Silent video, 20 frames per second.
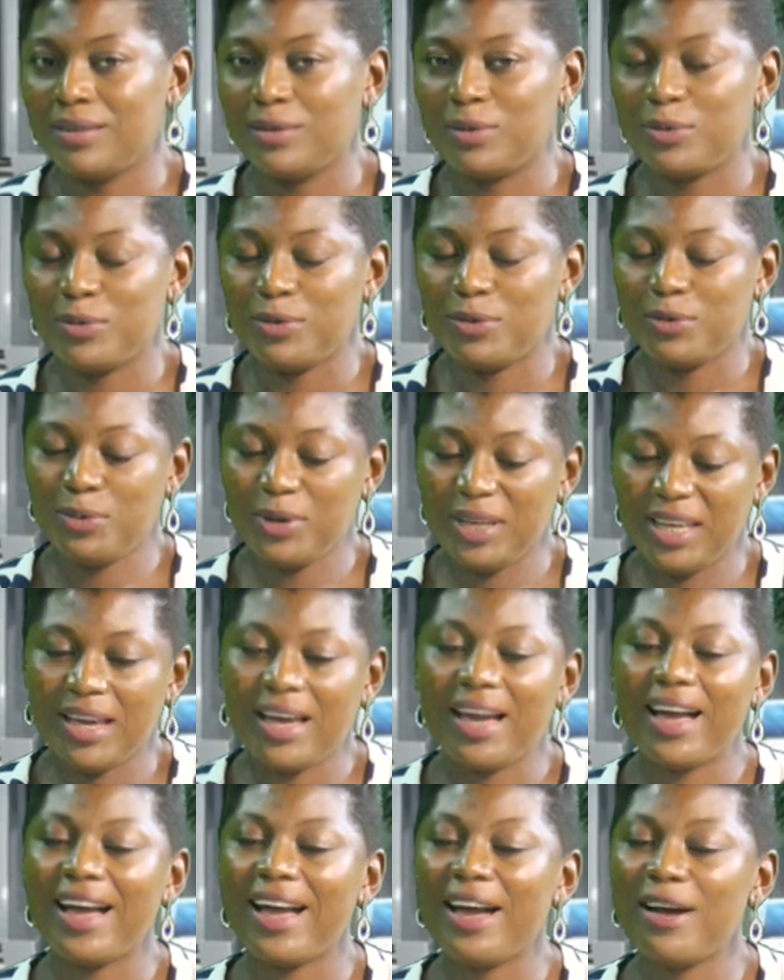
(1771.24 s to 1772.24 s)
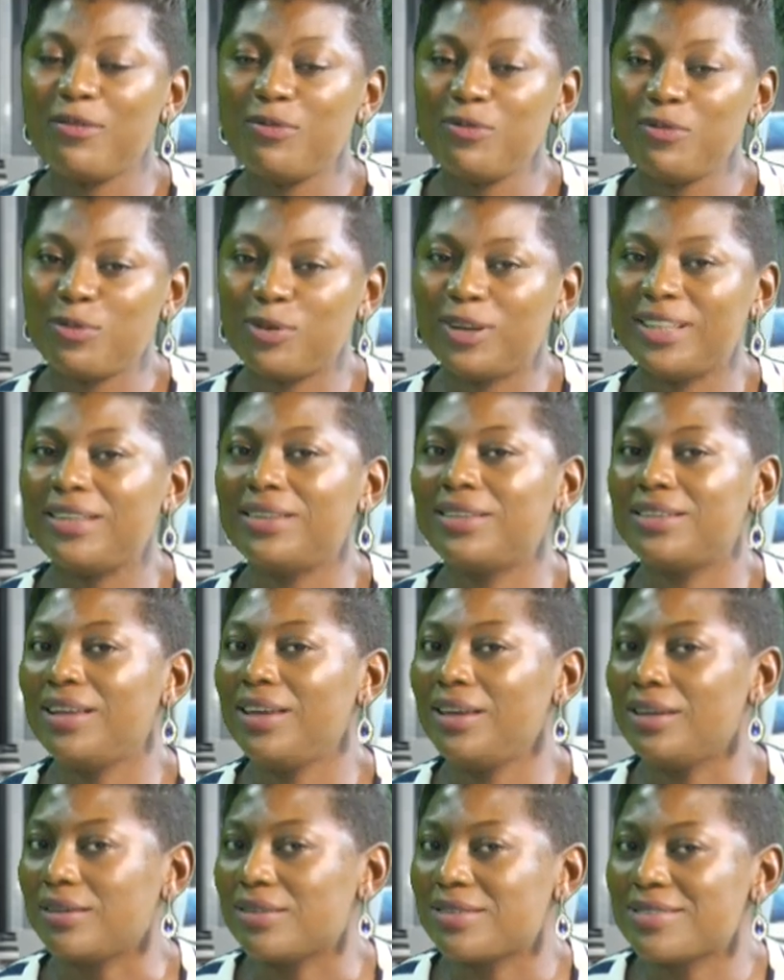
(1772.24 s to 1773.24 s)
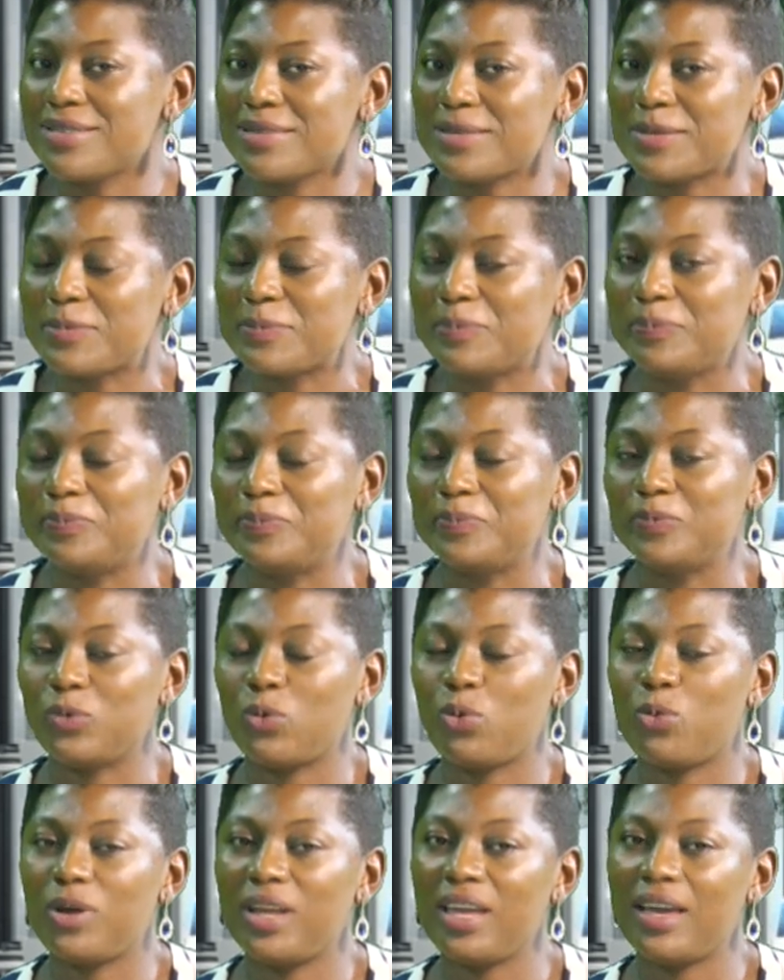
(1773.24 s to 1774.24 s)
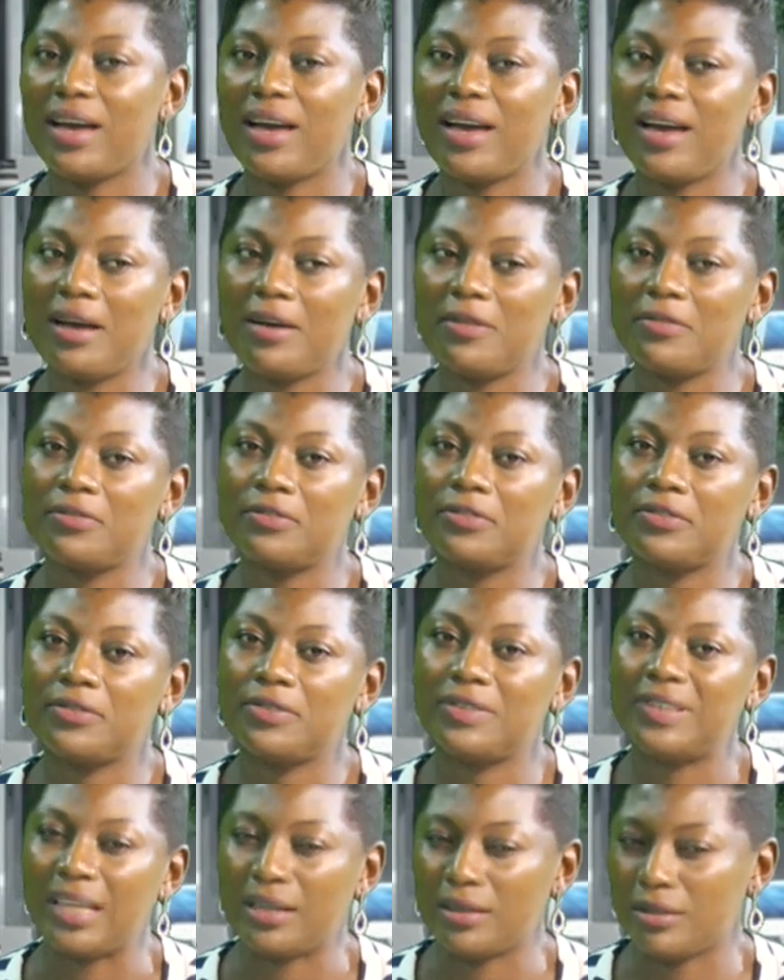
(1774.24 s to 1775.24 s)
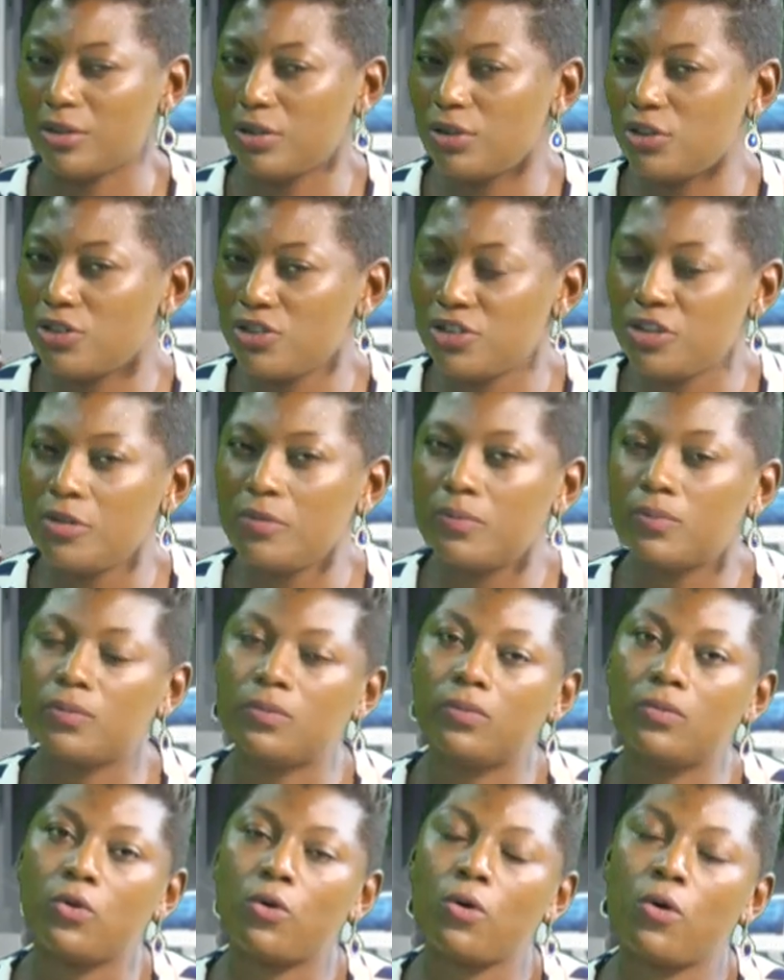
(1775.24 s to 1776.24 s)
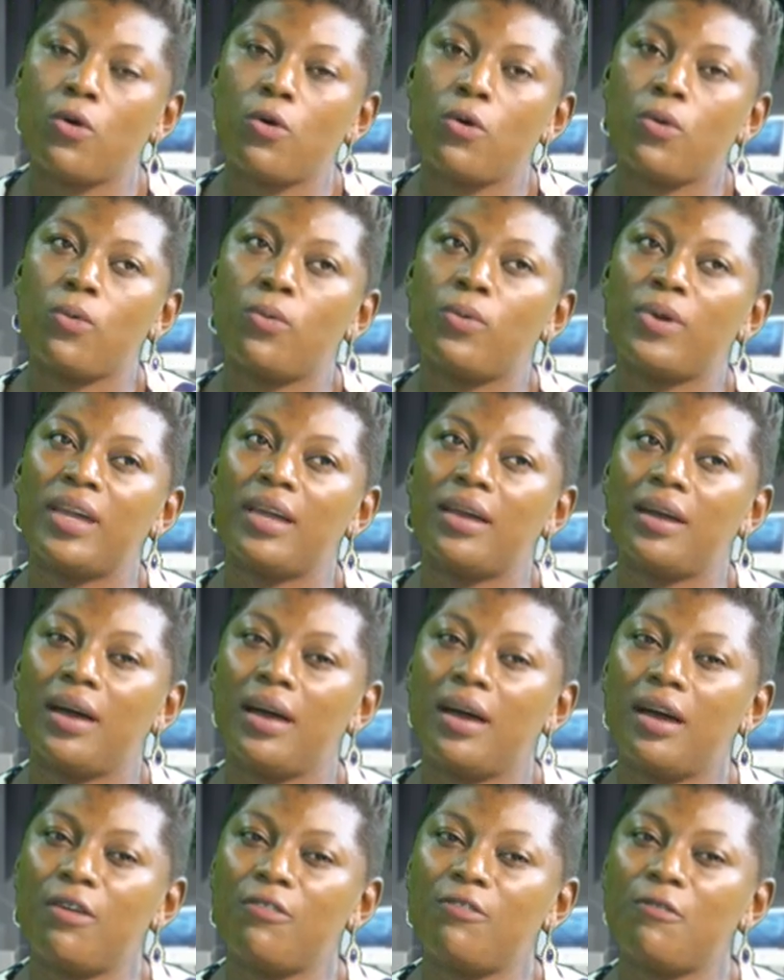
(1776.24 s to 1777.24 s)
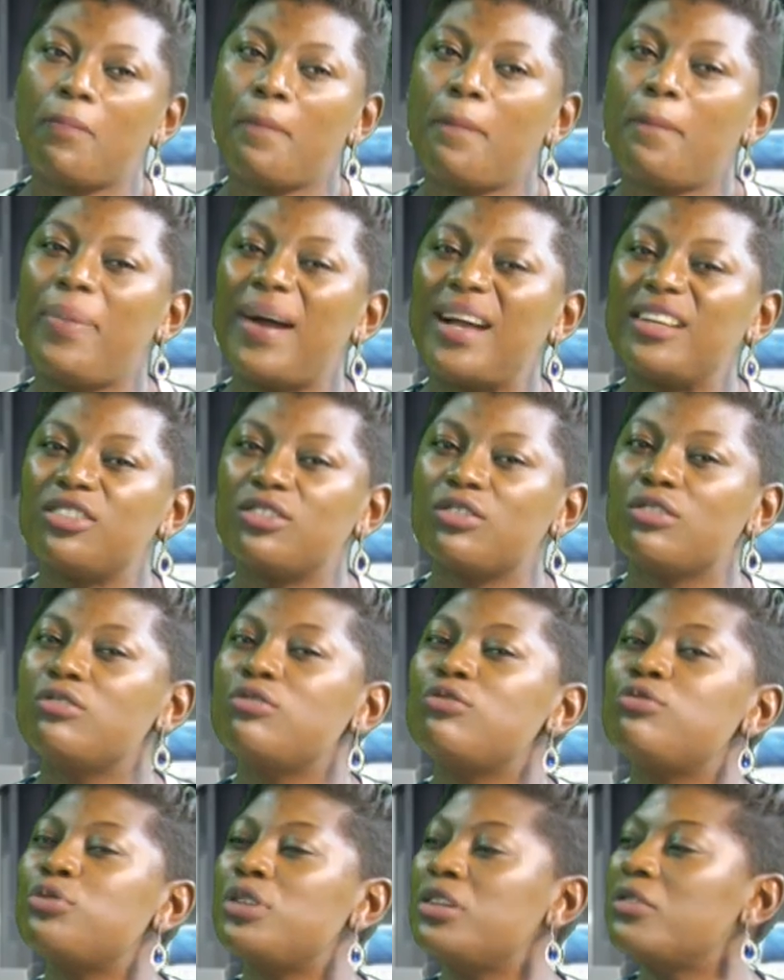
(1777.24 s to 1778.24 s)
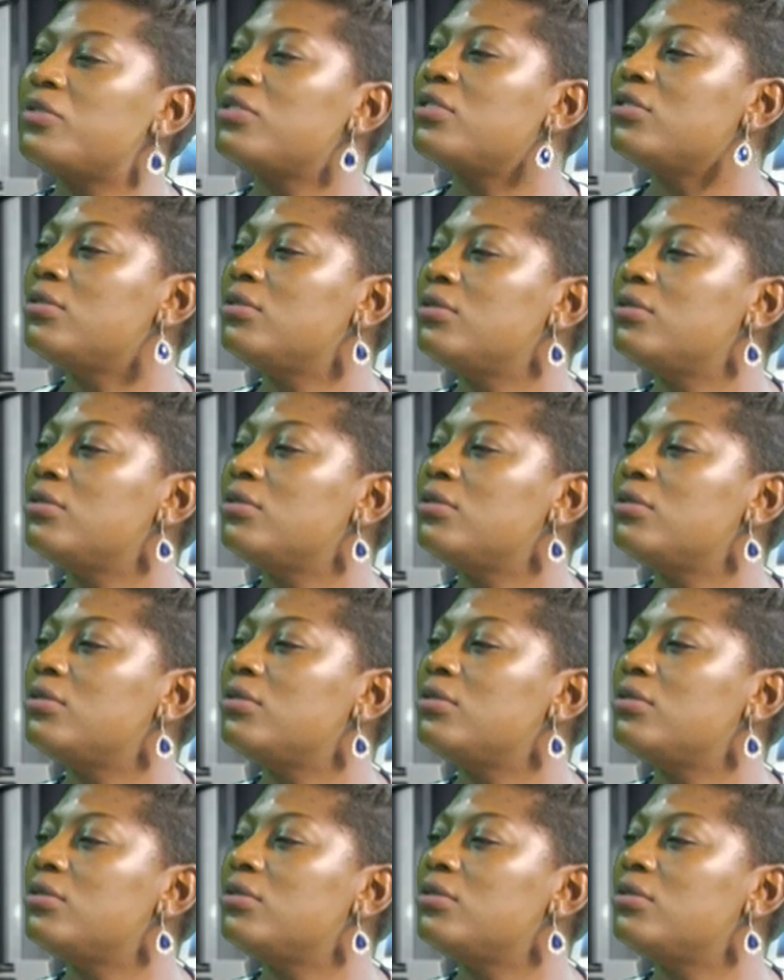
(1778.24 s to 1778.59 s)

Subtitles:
We have what it takes. We have technology. We have passion-driven